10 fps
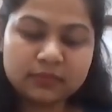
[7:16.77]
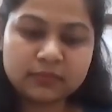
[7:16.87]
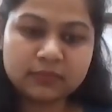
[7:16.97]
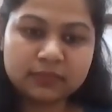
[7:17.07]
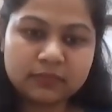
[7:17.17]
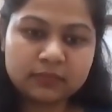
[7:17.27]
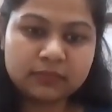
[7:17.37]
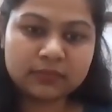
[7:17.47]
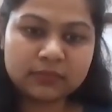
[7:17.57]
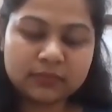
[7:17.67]

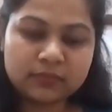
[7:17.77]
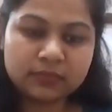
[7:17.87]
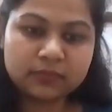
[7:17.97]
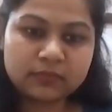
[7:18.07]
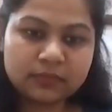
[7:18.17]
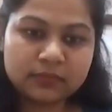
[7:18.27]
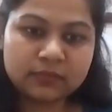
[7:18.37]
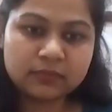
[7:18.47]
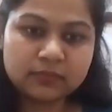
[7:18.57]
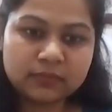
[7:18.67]

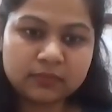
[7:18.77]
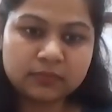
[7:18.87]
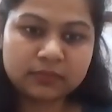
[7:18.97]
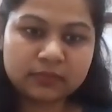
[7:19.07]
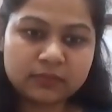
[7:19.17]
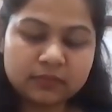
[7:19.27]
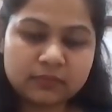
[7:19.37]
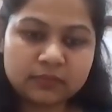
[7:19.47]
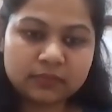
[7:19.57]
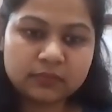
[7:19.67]

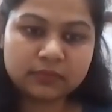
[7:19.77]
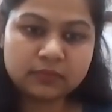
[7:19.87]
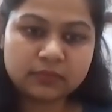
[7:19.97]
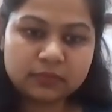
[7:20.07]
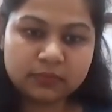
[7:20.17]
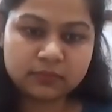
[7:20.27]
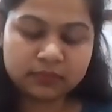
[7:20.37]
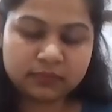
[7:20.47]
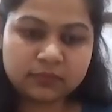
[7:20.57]
[no speech]